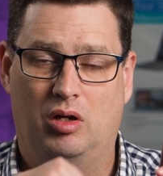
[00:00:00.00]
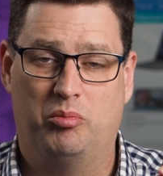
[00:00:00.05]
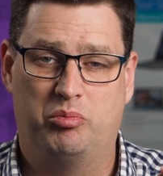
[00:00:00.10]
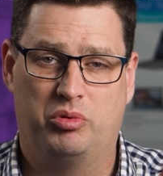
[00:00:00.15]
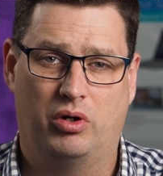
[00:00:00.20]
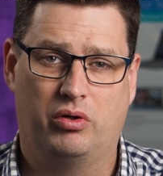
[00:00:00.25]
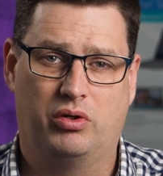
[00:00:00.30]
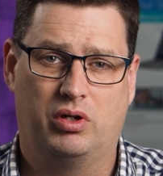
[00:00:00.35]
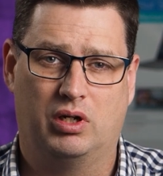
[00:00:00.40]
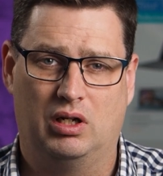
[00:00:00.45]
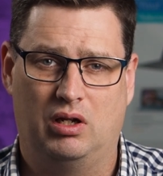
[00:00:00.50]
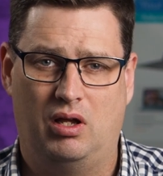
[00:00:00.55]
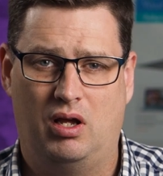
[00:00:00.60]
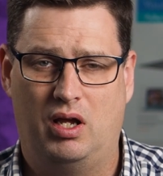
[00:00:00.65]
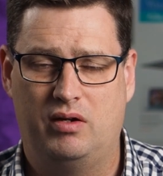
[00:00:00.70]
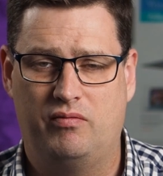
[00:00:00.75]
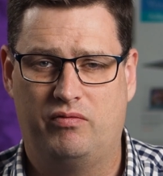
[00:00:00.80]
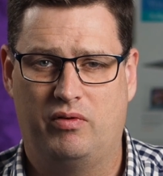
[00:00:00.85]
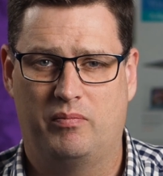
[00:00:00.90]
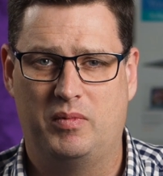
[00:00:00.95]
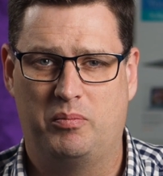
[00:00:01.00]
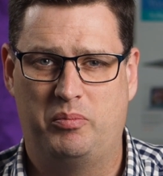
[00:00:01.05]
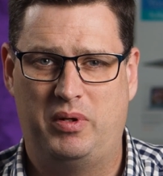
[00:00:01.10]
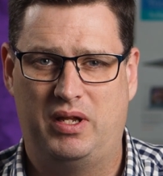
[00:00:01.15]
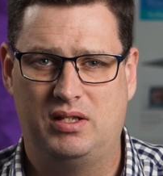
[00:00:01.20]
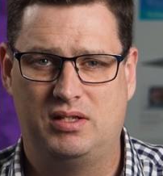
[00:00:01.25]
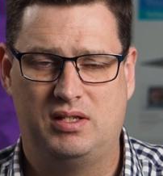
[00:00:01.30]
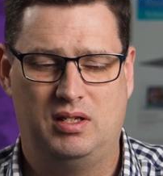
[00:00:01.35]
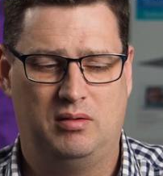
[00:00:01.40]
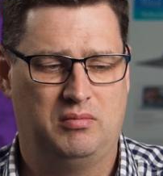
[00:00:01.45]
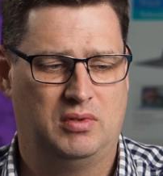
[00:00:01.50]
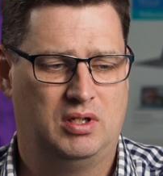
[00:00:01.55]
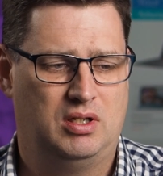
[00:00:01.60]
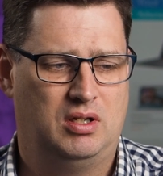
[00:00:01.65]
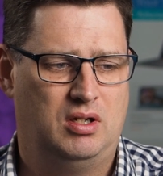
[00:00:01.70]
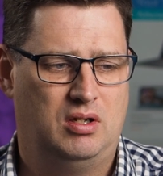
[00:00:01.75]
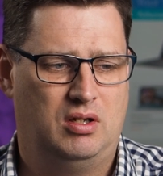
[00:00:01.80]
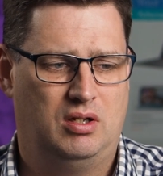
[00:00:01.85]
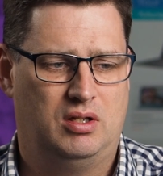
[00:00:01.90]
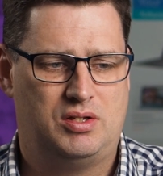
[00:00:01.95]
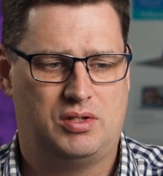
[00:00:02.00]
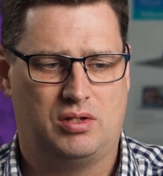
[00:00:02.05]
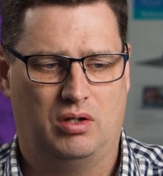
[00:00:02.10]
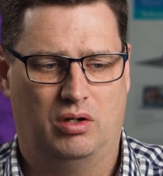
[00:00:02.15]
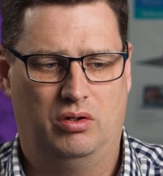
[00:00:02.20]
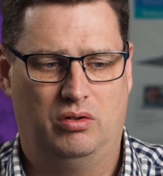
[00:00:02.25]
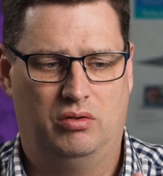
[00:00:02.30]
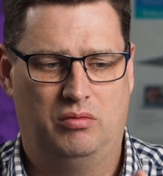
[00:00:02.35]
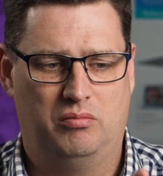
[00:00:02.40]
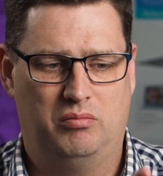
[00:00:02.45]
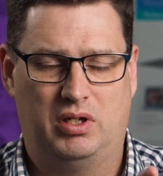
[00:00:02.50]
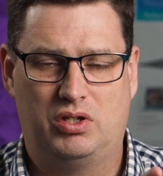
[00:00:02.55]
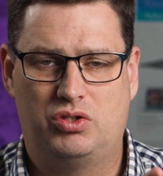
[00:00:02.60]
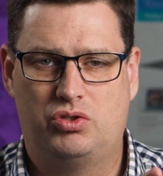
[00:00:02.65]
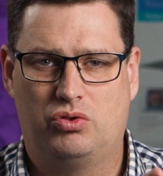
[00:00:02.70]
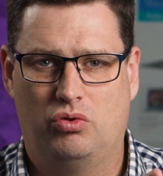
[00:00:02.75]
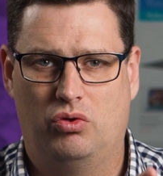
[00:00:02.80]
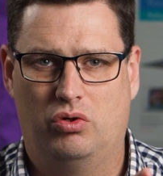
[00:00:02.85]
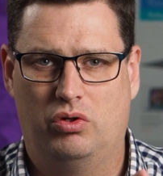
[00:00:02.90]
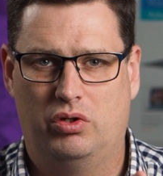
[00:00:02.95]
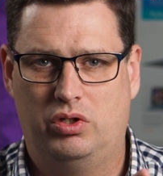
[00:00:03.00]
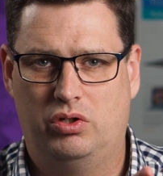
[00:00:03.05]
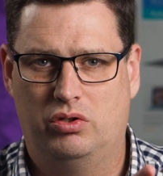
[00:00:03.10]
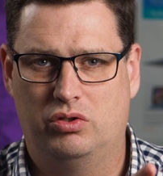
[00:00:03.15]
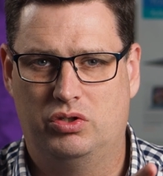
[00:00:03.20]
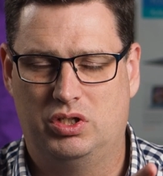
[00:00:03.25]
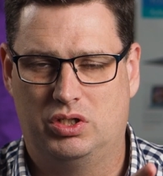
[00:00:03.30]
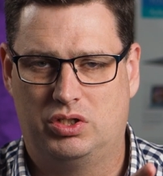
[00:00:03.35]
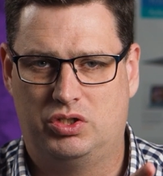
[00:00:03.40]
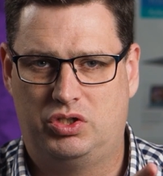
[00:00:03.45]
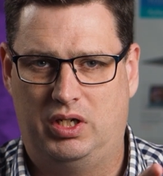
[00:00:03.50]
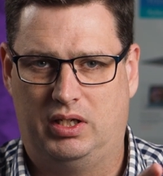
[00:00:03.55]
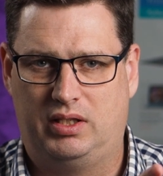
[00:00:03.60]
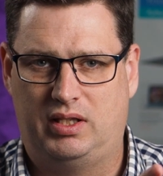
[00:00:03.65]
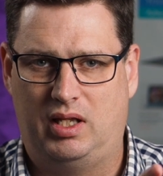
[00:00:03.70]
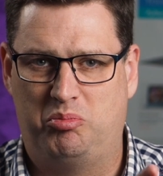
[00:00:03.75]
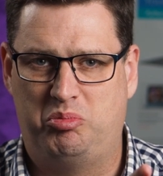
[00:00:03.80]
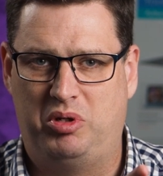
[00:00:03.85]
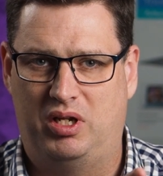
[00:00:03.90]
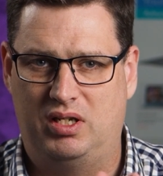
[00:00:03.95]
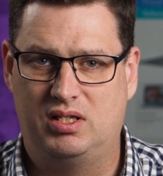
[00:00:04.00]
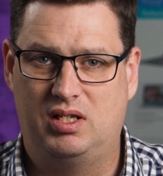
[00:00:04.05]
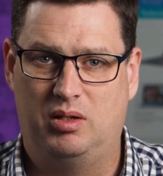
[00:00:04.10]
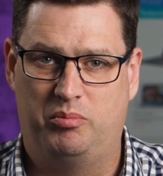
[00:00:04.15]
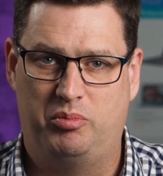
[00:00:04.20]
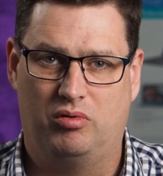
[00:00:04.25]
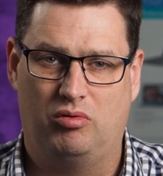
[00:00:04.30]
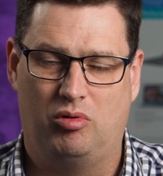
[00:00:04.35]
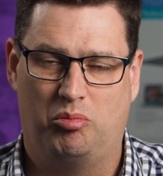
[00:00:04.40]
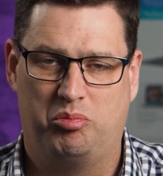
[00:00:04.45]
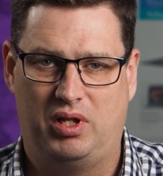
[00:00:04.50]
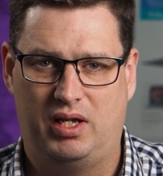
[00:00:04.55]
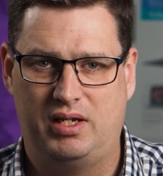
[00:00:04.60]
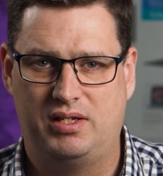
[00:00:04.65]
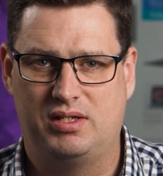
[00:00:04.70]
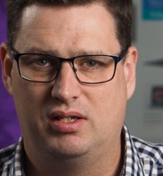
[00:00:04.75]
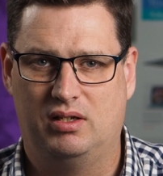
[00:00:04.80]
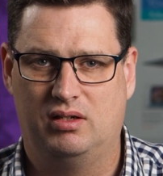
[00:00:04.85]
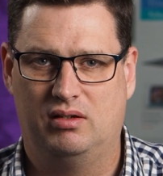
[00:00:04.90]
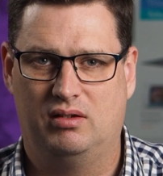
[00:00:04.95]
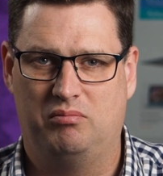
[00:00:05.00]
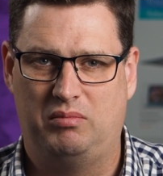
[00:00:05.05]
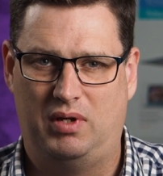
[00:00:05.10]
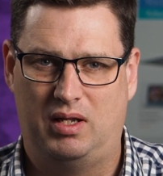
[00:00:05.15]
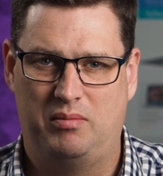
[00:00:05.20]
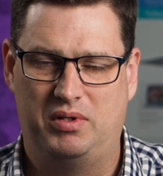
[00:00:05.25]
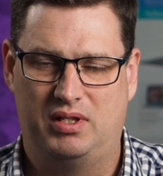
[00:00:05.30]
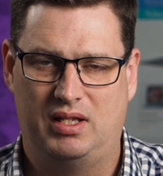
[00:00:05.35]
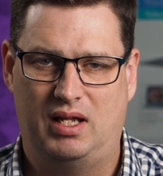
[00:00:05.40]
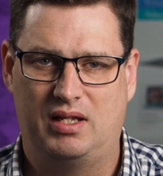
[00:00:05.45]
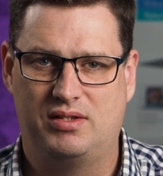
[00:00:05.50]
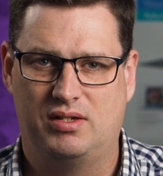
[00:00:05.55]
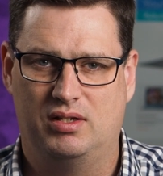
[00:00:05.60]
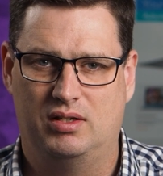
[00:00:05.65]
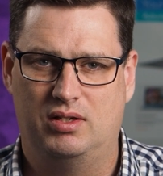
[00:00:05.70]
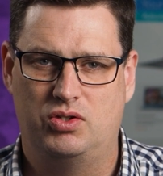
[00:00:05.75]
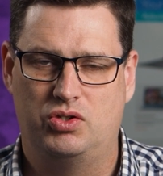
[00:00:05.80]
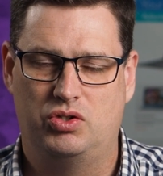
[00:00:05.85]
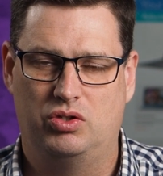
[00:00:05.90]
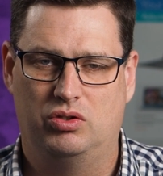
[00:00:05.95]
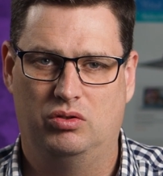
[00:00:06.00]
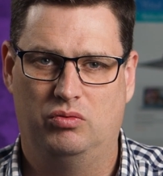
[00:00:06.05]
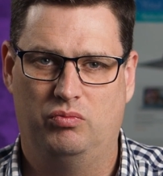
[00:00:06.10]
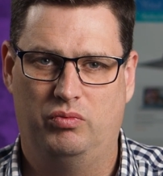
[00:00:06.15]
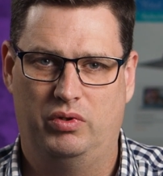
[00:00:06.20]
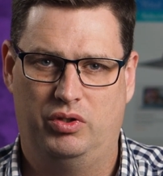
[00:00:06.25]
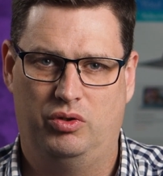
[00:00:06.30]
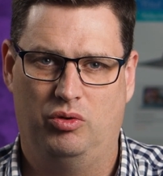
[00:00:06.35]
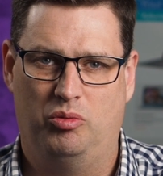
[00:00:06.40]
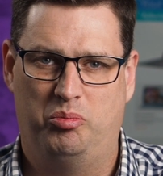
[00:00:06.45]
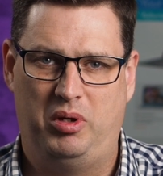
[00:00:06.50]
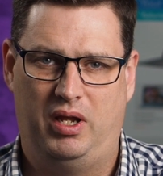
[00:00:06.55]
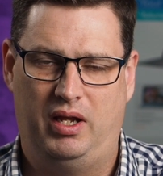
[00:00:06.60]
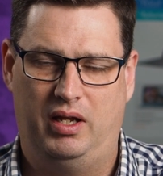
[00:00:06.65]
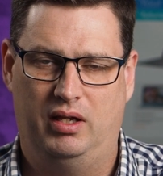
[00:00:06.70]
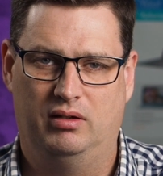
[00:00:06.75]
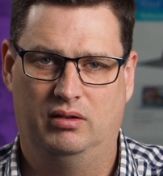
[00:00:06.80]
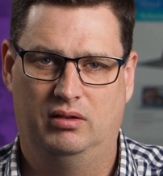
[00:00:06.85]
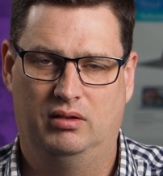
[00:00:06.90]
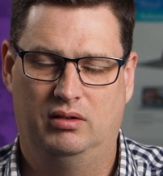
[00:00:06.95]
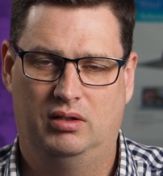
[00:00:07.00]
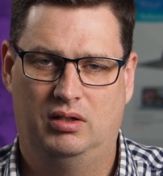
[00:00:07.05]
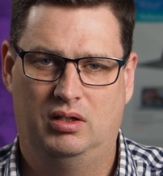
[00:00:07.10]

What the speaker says: a broken line from the pen tip. So make sure you just check that pen tip and replace it. Maybe that's an issue with your pen.